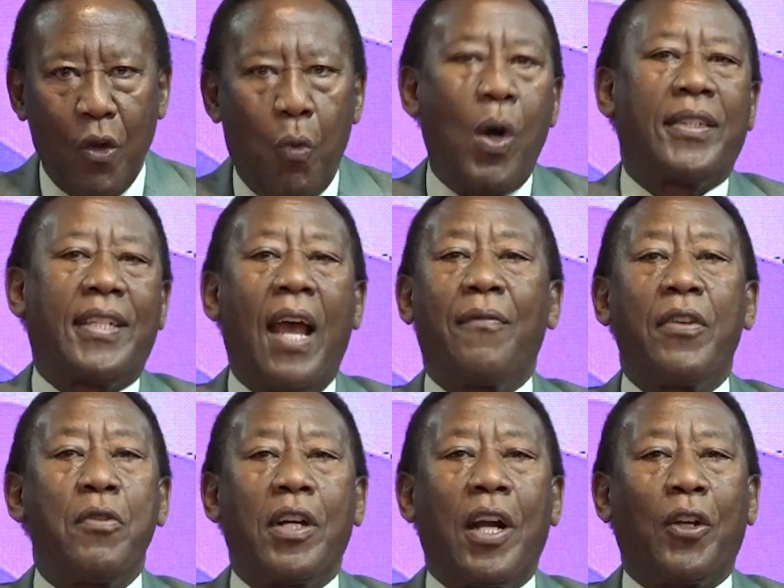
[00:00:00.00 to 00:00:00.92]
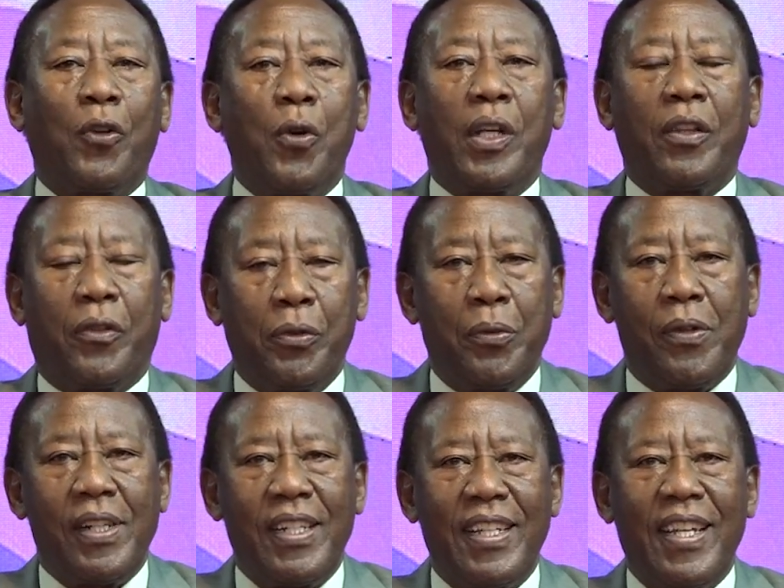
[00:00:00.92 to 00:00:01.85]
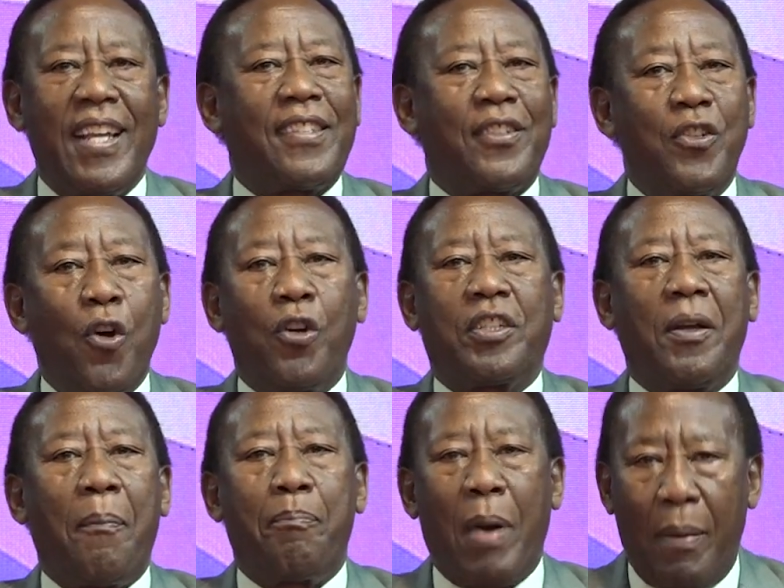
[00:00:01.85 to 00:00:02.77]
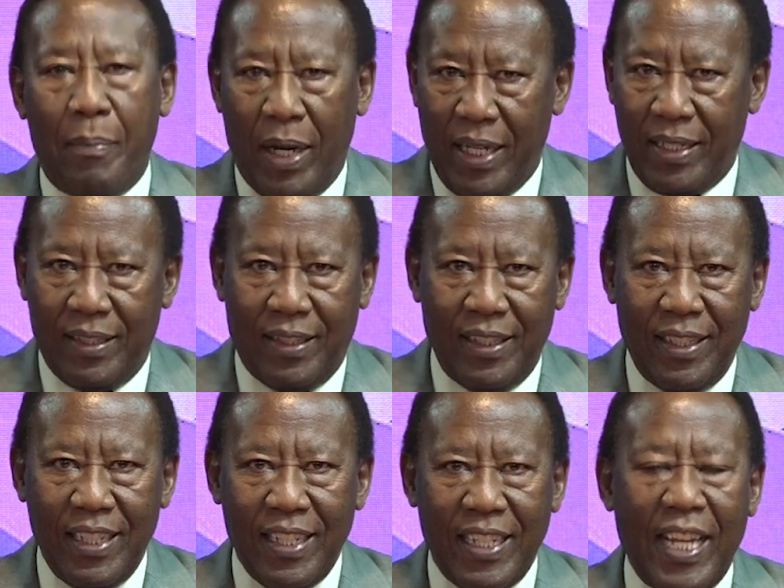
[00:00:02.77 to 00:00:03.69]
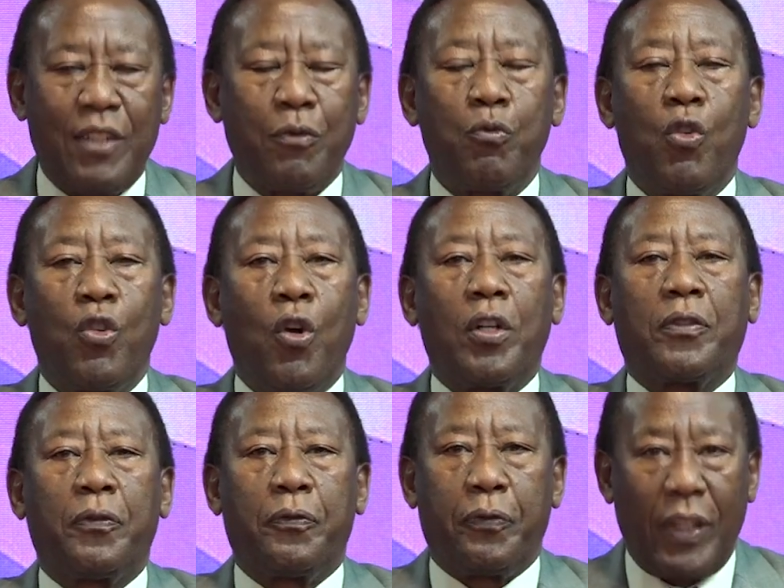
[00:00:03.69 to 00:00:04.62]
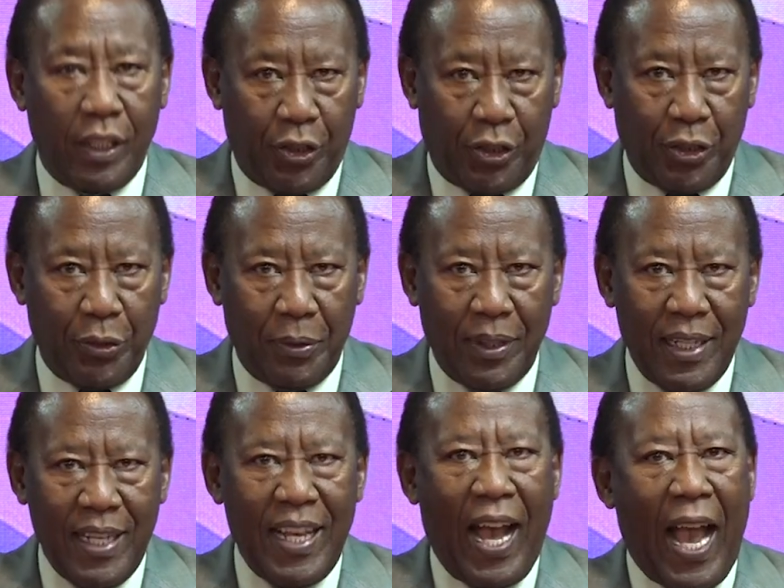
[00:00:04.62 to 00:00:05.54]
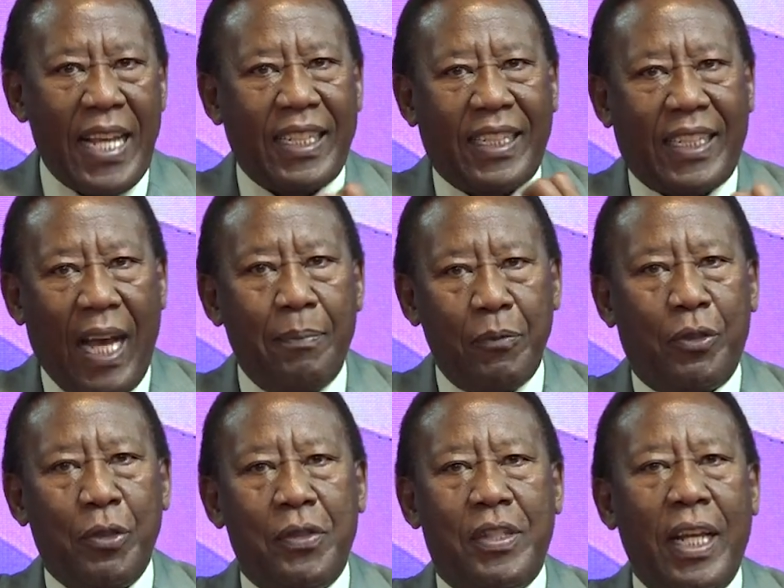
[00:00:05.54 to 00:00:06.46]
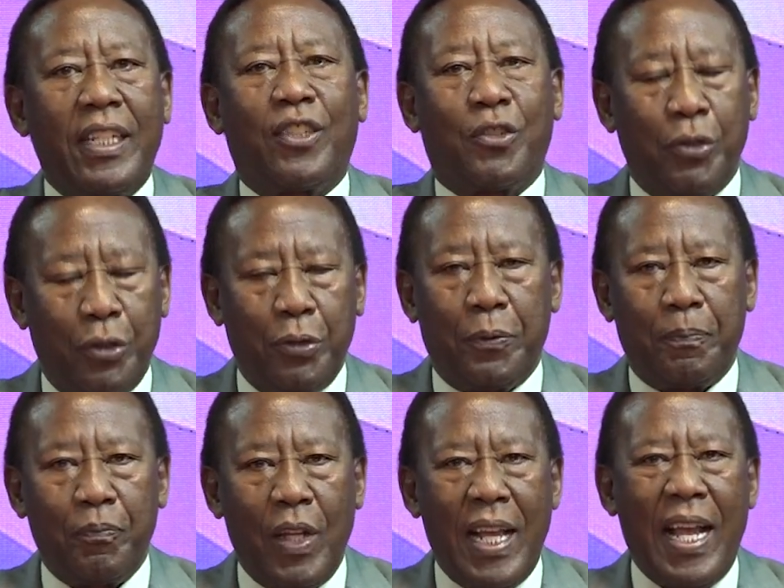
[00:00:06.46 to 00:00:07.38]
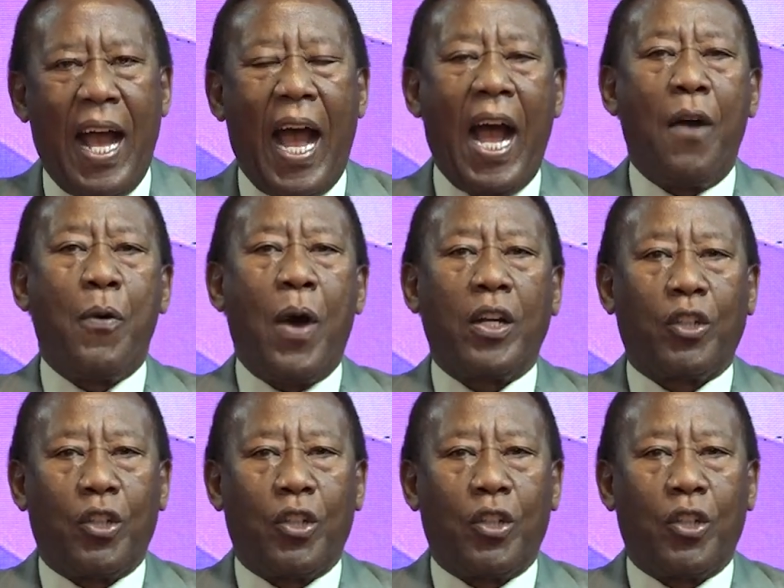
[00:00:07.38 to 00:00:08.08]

Whatever you are going through is not permanent. It will not finish you. I come to say to you, our